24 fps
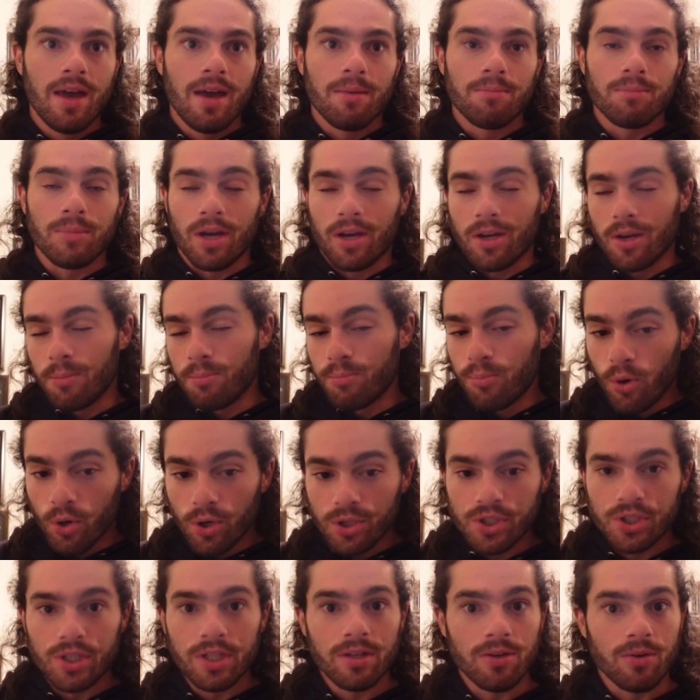I'm not going to
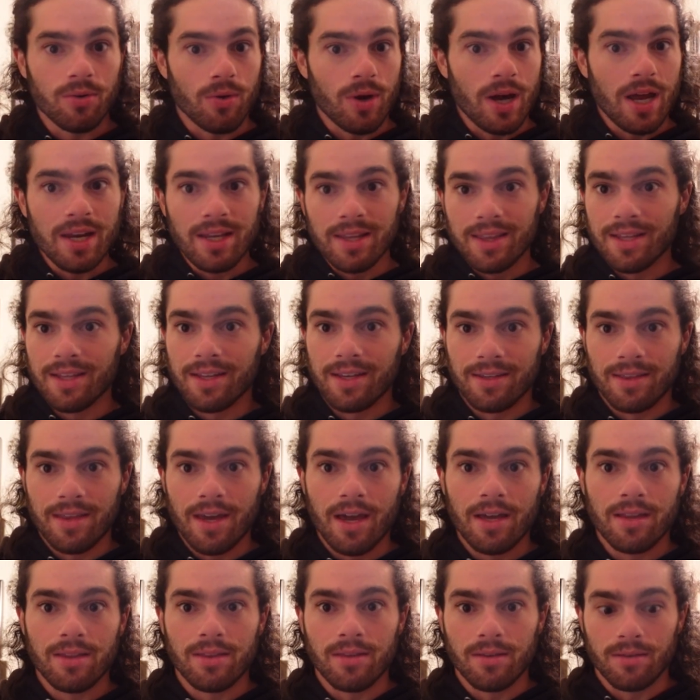push it or anything like
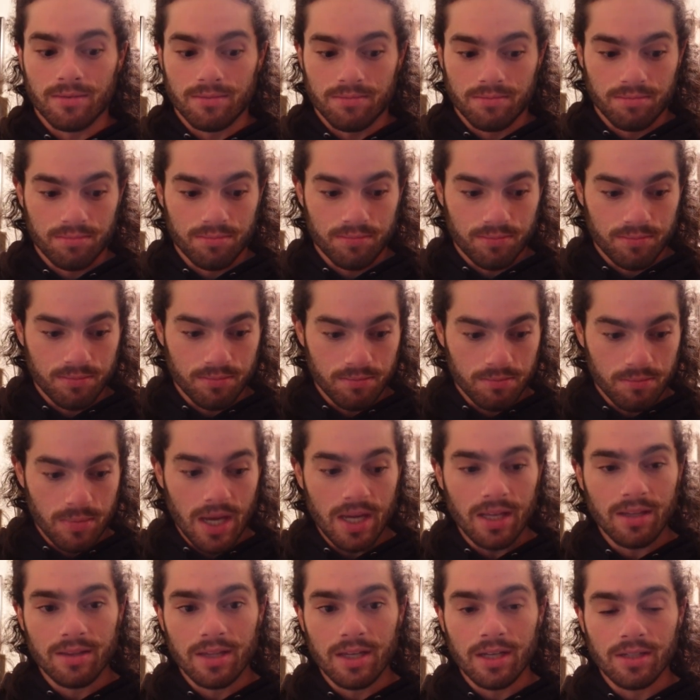that. The
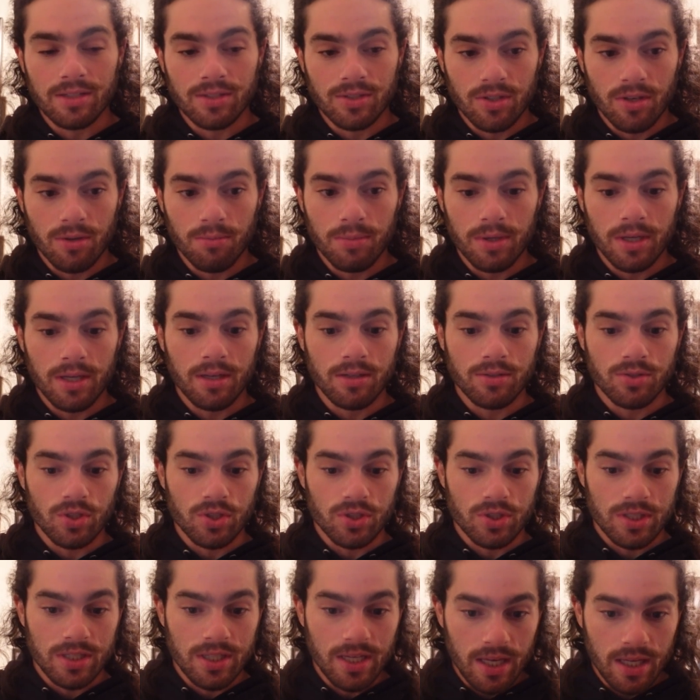main thing is going to be
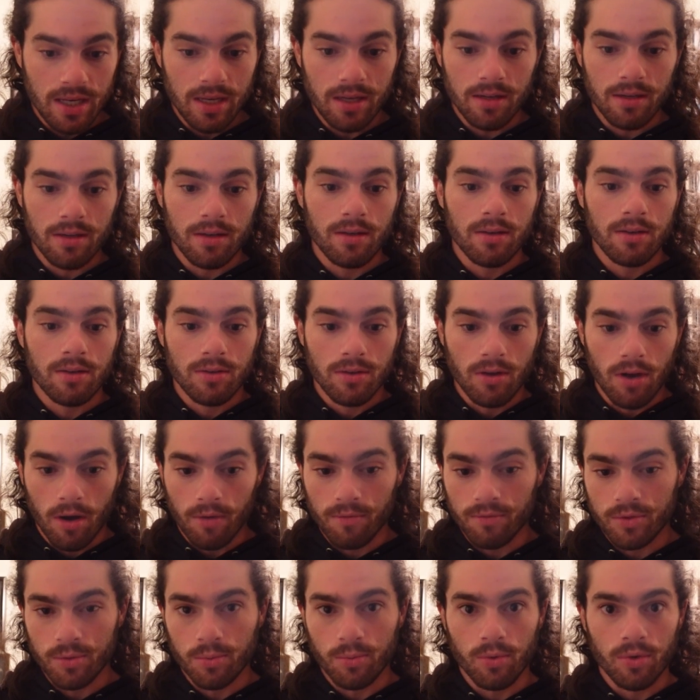just getting
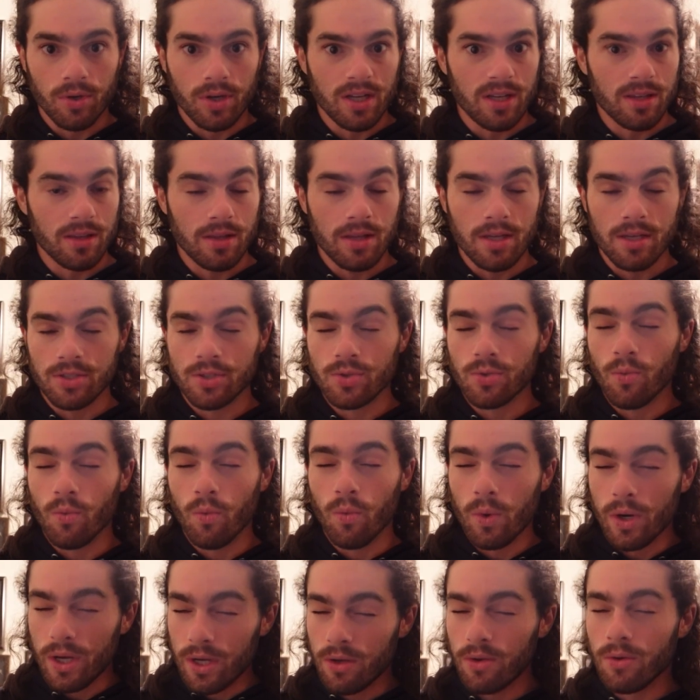comfortable in this
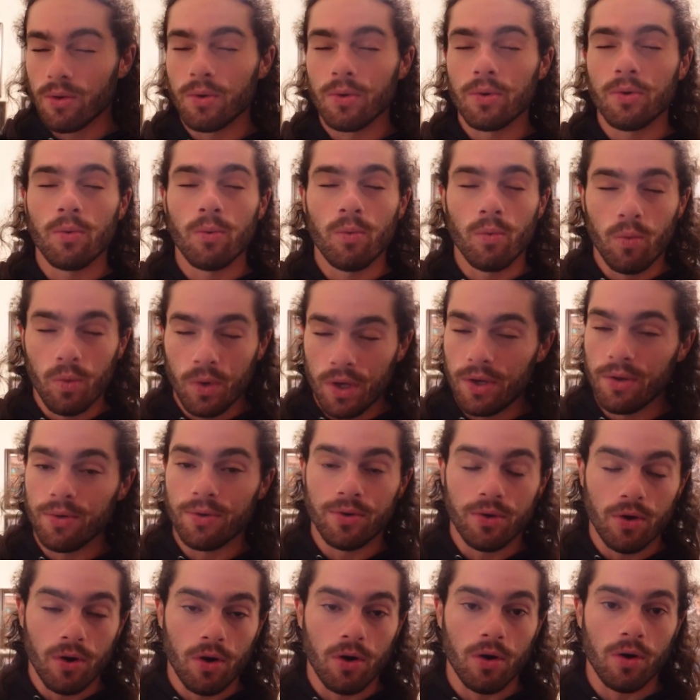weird
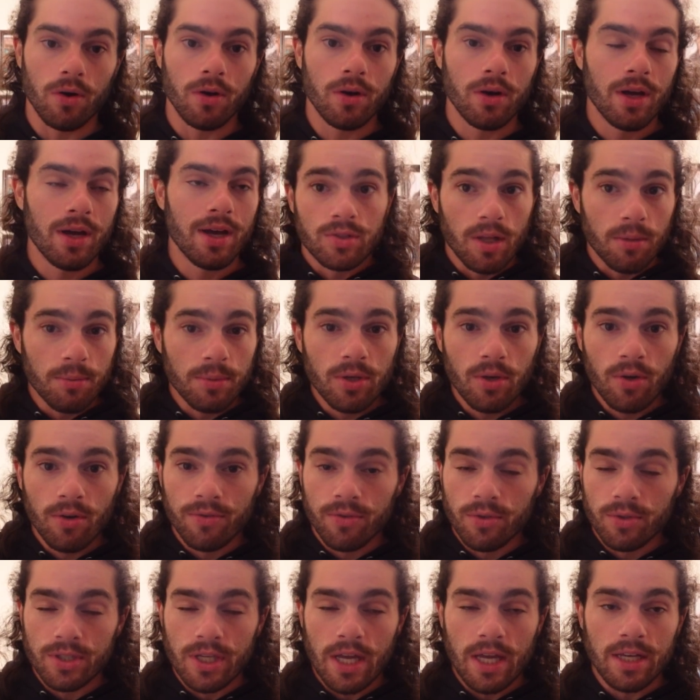car. So let me know if
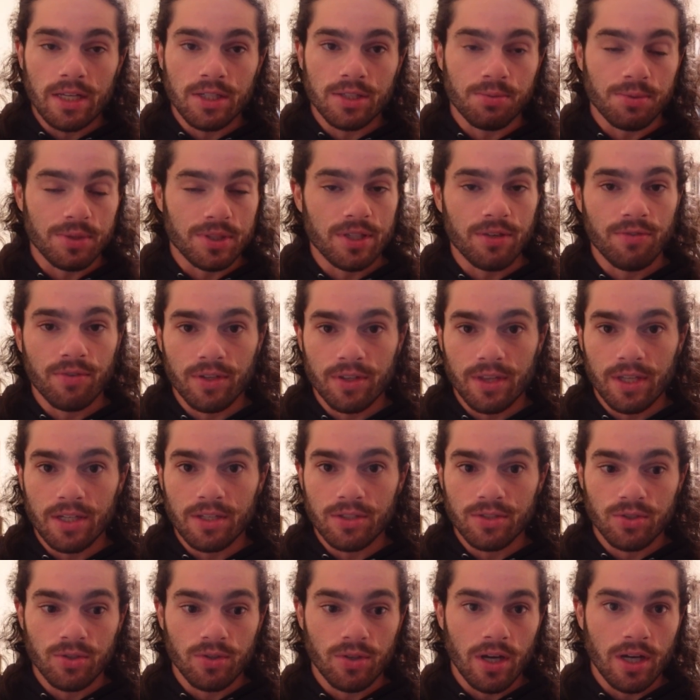there's any specific
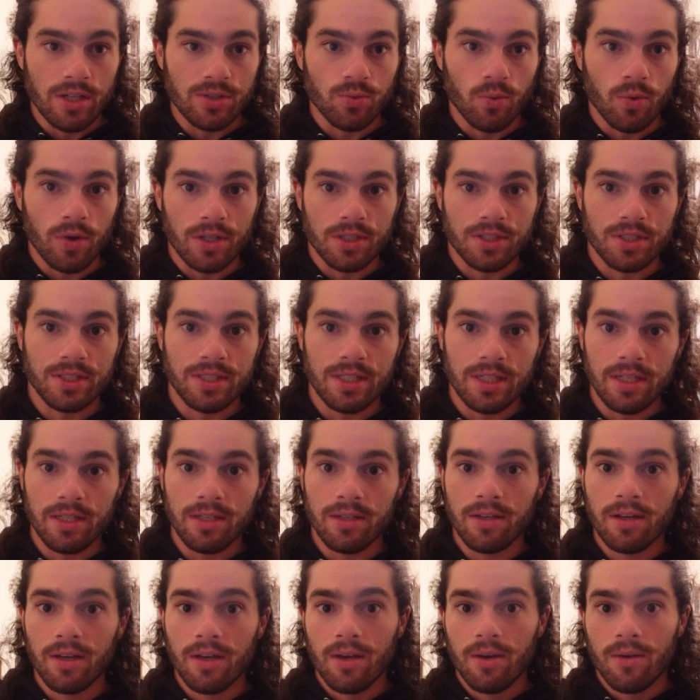things you guys want to
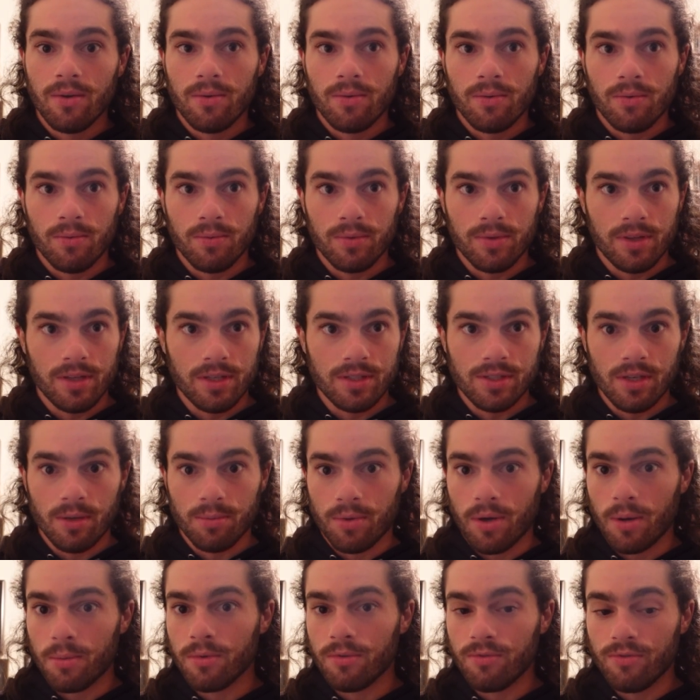see with these
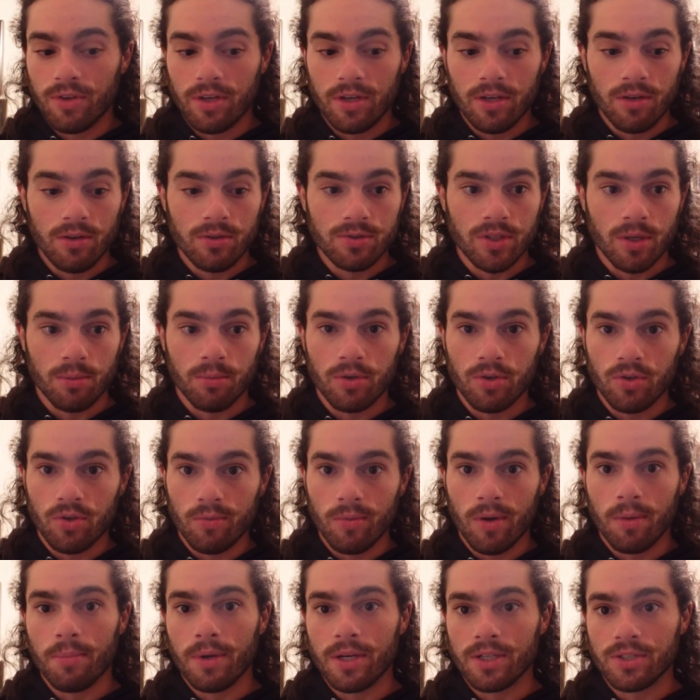upcoming videos. I'm going to do
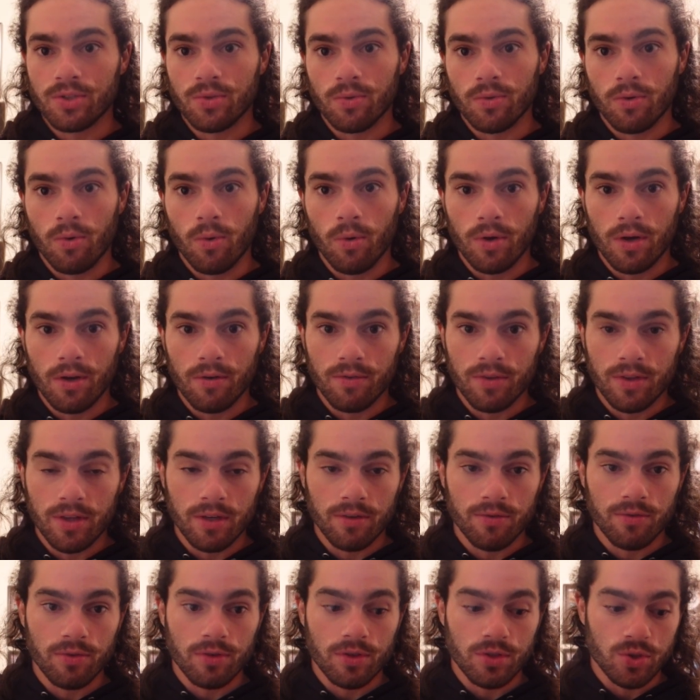my best to record
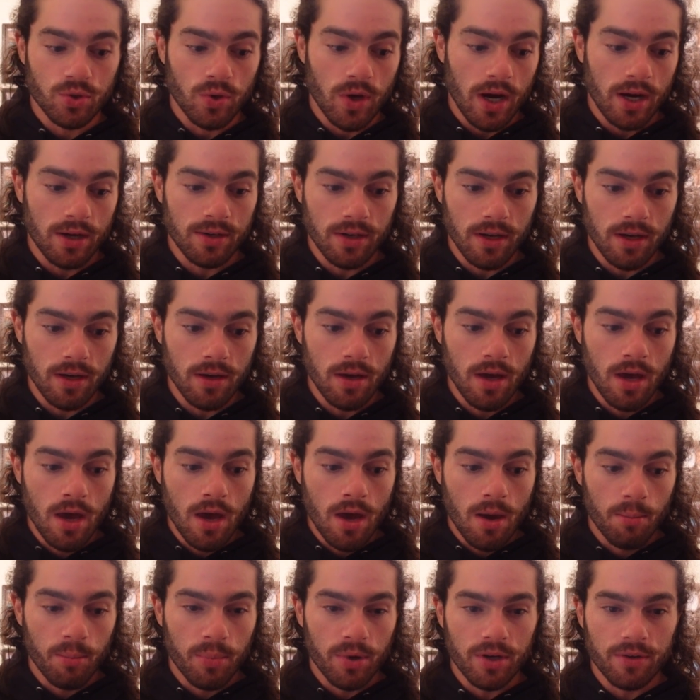everything for the track day,
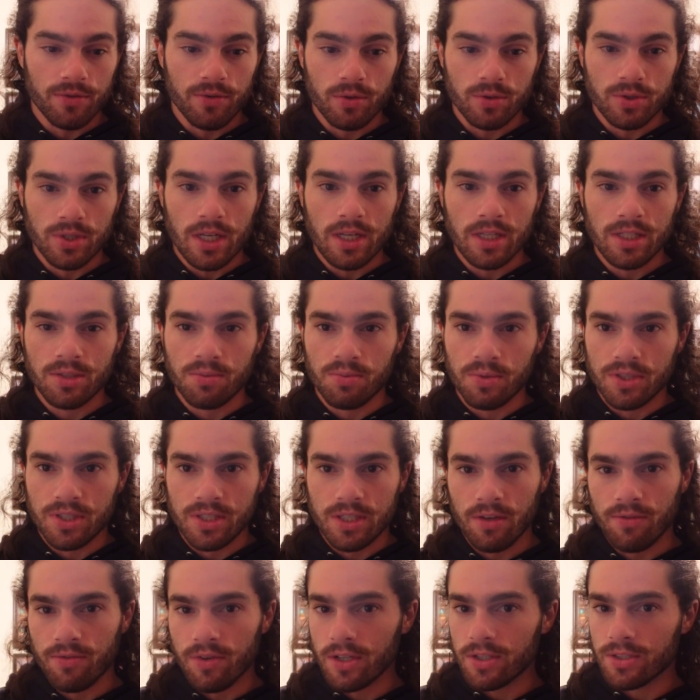but if there's any
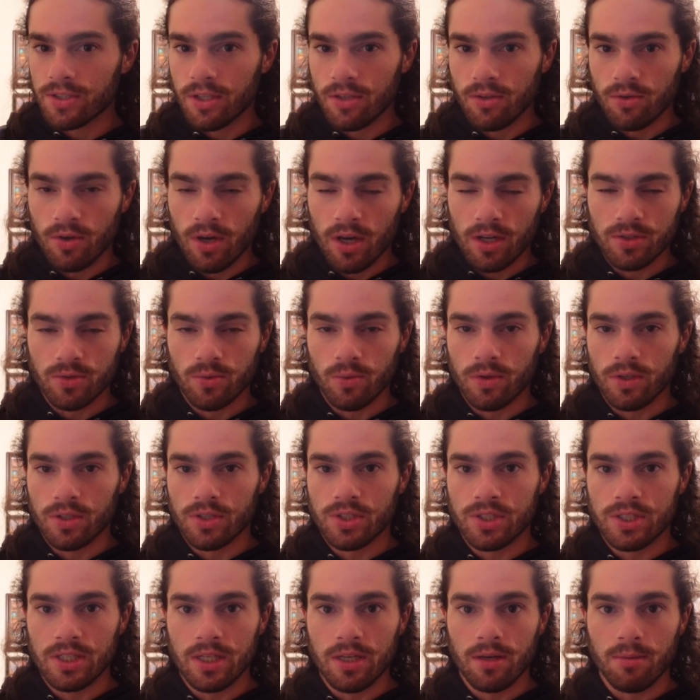specifics that you guys want to
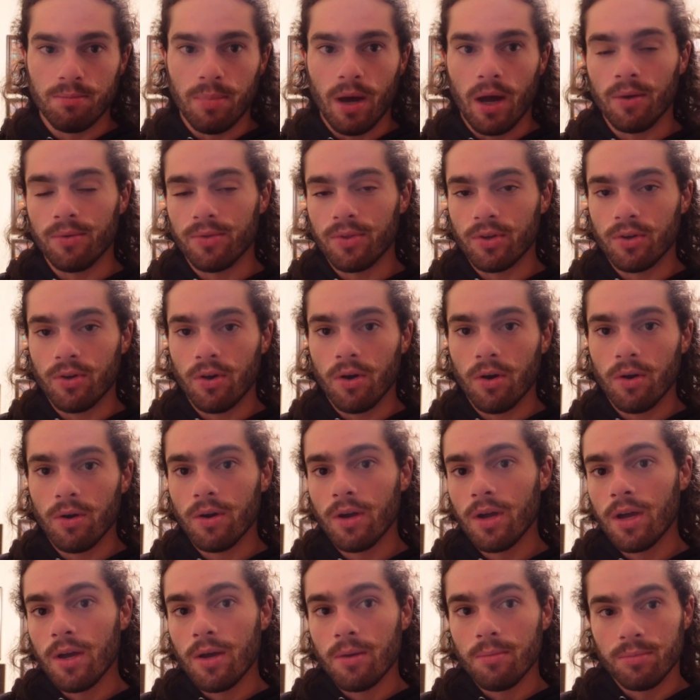see about the
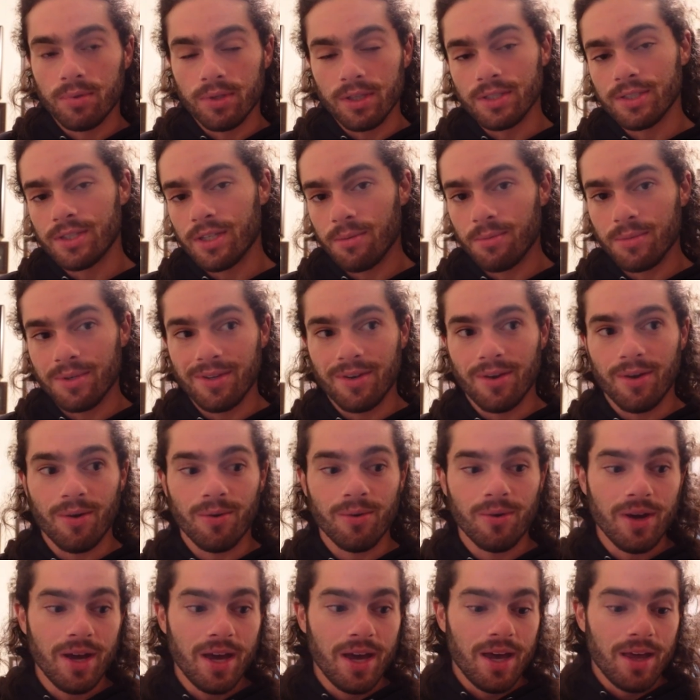car, please let me
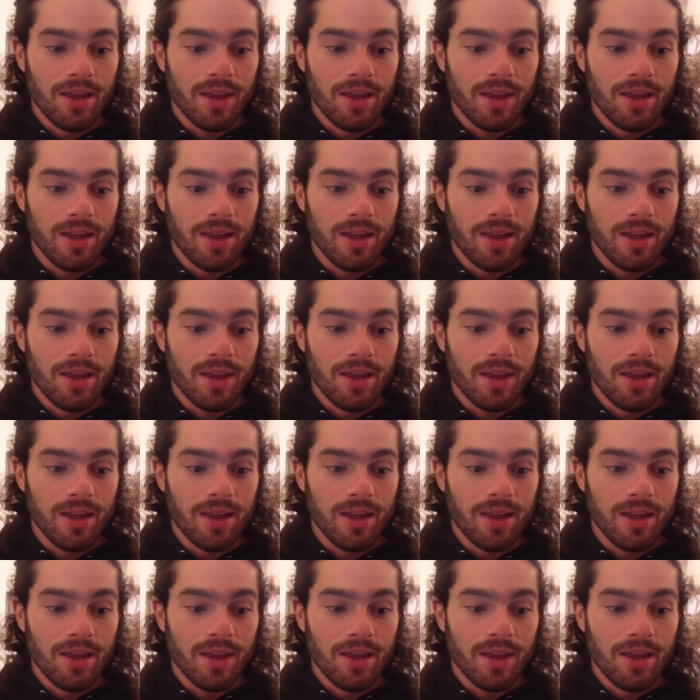know.